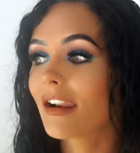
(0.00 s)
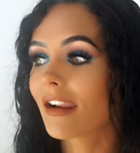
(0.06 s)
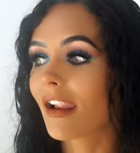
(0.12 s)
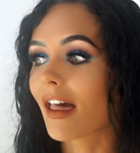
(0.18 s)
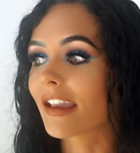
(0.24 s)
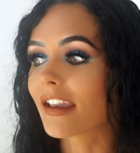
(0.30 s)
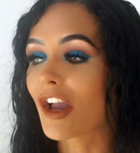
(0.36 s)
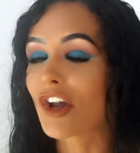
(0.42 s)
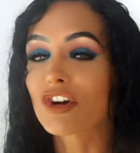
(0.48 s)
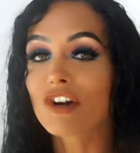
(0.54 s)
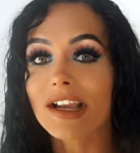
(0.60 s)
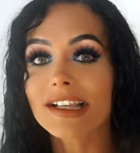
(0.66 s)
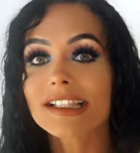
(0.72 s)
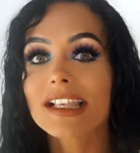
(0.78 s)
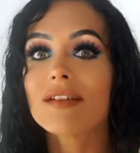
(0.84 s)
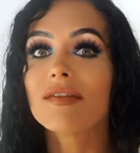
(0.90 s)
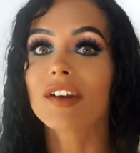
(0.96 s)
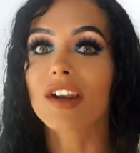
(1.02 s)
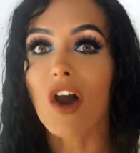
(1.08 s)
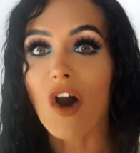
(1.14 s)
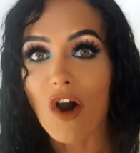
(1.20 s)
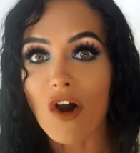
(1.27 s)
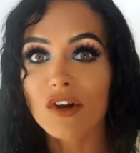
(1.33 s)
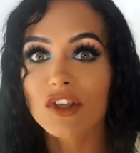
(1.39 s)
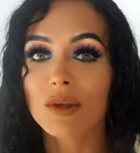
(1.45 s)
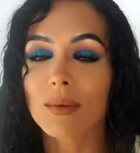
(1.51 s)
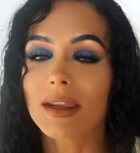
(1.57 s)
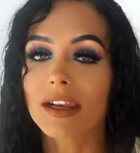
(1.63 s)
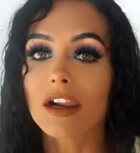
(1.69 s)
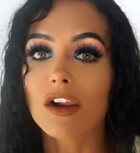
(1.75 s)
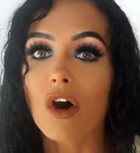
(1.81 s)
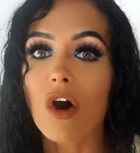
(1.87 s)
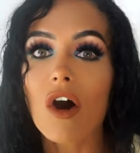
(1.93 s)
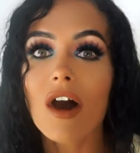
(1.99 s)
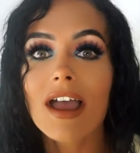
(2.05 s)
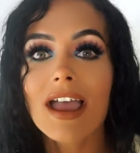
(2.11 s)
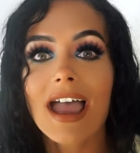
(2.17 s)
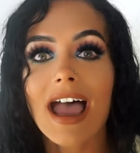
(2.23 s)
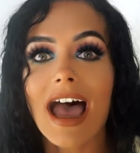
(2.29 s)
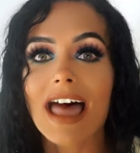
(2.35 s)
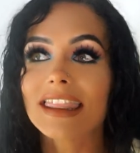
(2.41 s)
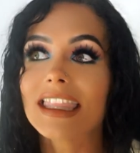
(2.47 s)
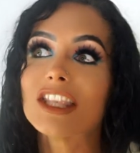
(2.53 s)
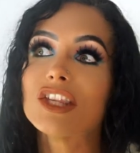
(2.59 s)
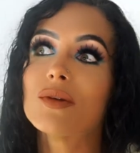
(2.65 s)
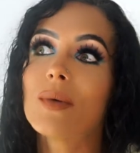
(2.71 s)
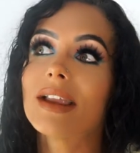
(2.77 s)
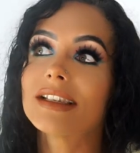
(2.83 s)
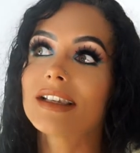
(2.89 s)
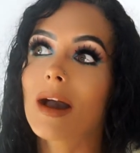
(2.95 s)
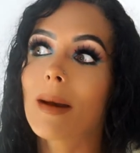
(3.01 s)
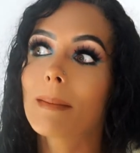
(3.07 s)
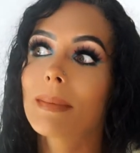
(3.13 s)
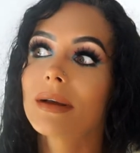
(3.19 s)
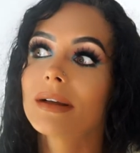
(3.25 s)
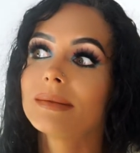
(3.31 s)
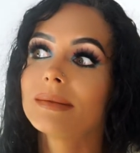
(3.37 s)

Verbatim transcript: like aggressive and arguing a lot, and then you end up